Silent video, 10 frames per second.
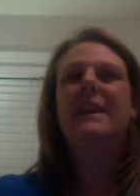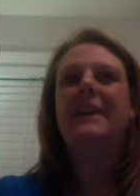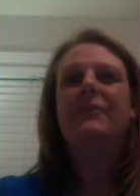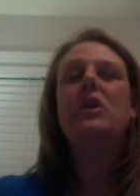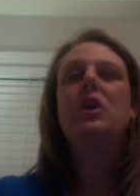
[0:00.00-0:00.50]

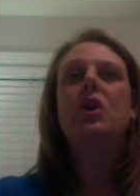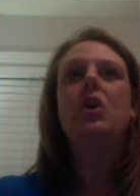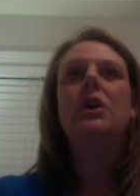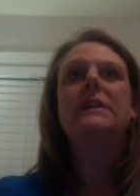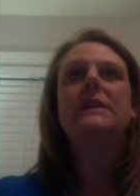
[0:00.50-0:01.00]
Every
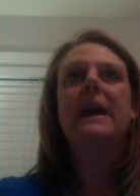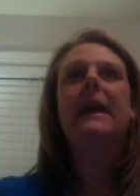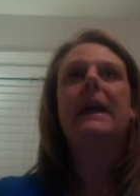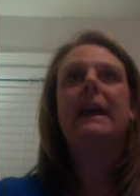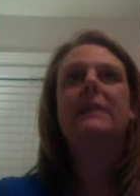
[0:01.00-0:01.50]
heart attack
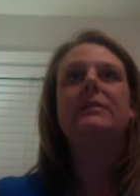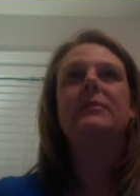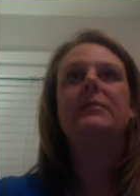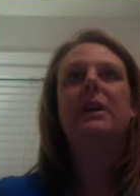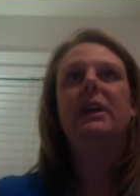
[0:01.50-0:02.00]
has a
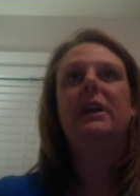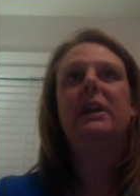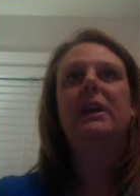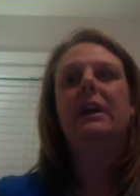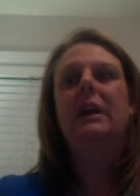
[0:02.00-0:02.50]

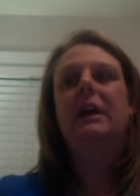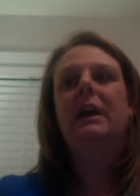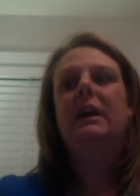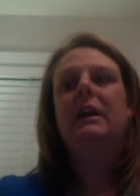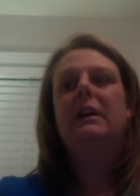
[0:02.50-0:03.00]
beginning,
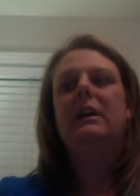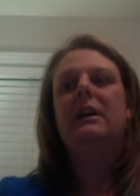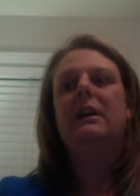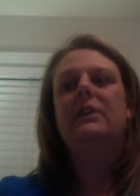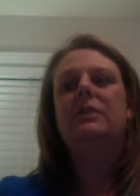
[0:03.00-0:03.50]

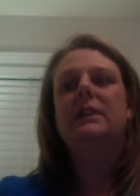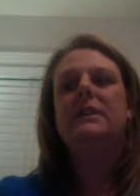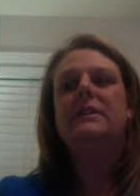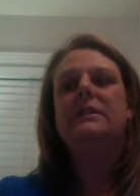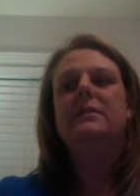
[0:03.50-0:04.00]
and you
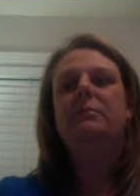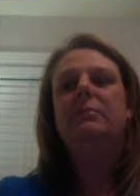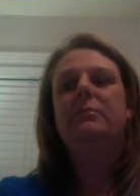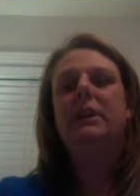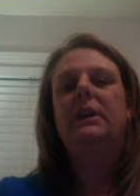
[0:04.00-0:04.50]
need to
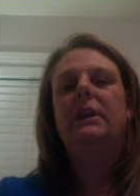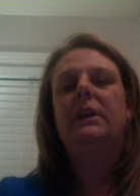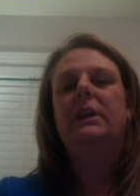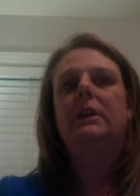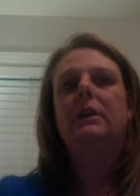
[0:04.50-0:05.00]
be
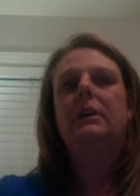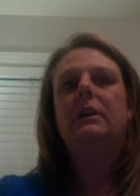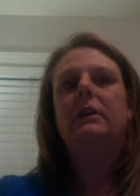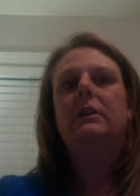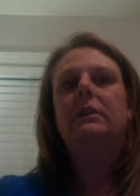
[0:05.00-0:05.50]

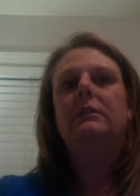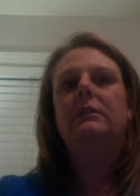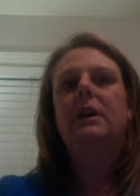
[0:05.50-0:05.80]
uh,